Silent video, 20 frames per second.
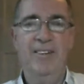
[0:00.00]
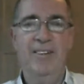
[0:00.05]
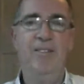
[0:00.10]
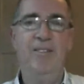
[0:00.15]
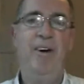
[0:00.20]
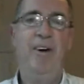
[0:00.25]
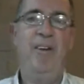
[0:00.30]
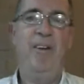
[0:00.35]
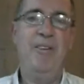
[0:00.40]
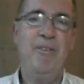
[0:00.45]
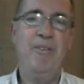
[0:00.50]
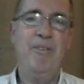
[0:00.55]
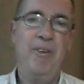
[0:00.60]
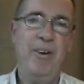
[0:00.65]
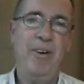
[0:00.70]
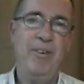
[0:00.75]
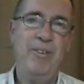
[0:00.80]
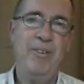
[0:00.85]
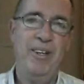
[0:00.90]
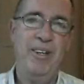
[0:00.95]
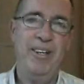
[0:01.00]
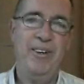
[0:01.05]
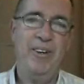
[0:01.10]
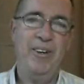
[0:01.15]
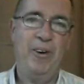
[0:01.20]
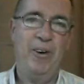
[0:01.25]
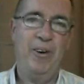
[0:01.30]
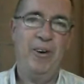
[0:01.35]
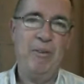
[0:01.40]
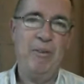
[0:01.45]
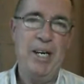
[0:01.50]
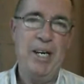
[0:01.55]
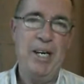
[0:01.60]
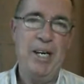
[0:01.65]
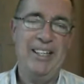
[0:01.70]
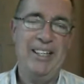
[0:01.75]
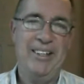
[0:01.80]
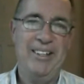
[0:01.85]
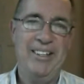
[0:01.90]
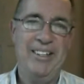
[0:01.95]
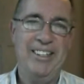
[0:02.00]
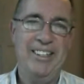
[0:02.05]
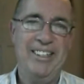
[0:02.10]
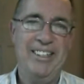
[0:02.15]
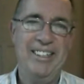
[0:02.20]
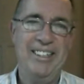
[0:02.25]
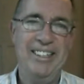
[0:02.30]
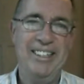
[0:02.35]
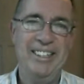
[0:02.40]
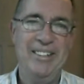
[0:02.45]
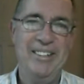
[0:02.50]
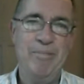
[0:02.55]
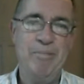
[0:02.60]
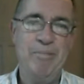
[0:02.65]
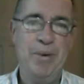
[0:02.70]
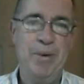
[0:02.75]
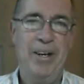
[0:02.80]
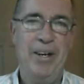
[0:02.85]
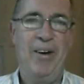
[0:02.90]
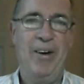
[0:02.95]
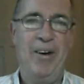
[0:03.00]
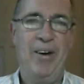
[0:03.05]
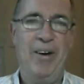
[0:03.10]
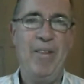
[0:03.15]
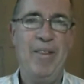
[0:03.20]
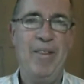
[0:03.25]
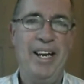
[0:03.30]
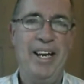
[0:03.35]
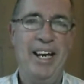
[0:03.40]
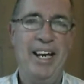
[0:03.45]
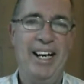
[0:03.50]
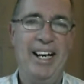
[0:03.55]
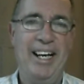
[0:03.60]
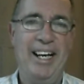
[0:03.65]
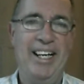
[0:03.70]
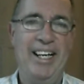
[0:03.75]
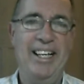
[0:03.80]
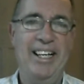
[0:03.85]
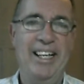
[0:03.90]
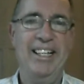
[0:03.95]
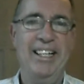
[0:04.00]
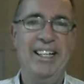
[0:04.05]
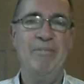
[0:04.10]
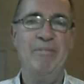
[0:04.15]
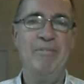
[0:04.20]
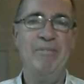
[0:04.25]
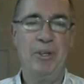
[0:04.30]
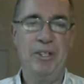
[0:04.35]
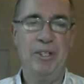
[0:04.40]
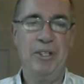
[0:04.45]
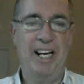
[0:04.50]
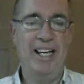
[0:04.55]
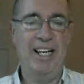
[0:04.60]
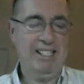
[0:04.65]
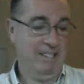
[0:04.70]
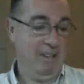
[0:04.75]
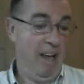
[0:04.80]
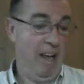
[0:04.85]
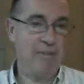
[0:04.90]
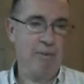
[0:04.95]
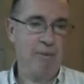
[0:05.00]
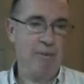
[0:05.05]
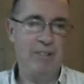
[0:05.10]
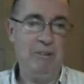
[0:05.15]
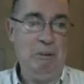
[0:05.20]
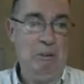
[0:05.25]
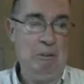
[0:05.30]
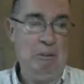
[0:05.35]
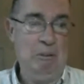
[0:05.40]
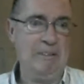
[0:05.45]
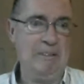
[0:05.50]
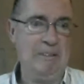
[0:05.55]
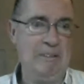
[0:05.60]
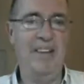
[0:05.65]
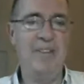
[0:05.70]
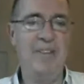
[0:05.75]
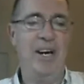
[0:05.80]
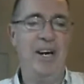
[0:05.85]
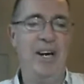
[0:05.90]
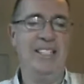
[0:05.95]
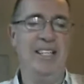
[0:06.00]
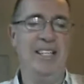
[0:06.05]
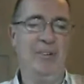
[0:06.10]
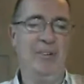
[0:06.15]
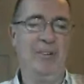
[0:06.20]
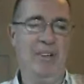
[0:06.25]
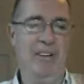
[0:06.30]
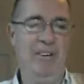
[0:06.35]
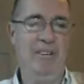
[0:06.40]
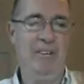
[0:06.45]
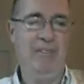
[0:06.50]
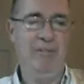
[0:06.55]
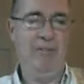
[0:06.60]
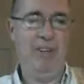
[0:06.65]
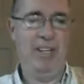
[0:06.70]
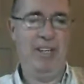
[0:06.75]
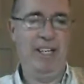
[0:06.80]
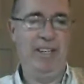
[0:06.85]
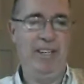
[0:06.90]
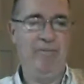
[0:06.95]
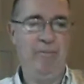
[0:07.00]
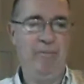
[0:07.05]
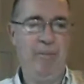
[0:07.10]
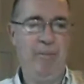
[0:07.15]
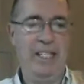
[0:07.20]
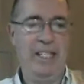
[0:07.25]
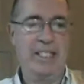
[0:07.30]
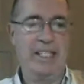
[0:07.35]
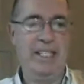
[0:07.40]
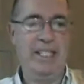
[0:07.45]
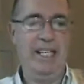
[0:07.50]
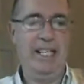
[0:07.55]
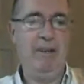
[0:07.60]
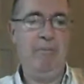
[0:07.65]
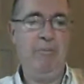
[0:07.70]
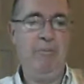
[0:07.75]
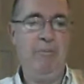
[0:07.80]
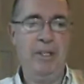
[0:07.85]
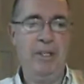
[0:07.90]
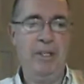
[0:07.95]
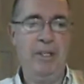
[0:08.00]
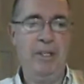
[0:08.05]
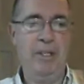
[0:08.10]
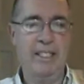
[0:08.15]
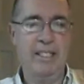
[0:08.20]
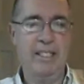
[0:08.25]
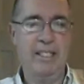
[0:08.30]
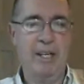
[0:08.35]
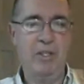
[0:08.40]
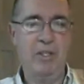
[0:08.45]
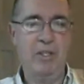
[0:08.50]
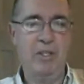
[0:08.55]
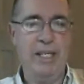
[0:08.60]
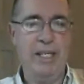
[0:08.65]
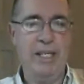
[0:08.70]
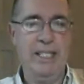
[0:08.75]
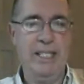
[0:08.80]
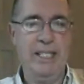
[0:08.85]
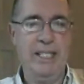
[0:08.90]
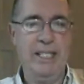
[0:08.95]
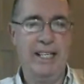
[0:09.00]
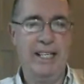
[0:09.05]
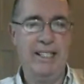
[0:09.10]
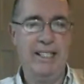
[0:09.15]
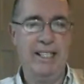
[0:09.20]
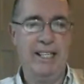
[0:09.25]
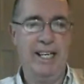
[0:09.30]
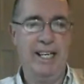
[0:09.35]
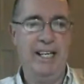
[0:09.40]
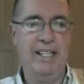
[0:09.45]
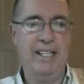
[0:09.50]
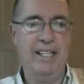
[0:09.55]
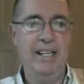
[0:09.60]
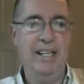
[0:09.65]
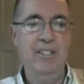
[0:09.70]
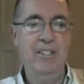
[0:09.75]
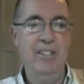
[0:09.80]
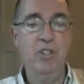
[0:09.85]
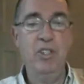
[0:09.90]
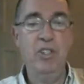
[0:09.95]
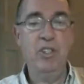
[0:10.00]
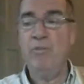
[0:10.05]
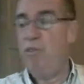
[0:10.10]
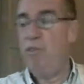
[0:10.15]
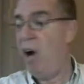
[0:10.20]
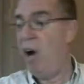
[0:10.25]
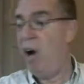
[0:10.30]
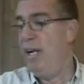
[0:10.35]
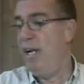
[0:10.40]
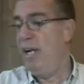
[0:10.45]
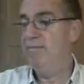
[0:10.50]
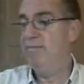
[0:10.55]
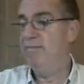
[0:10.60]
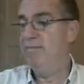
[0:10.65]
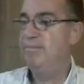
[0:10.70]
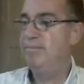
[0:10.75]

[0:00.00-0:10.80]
Not on the phone that you're calling me in on, but on the broadcast. Otherwise it'll all go funny because the broadcast is about 20-second delayed. So just phone in.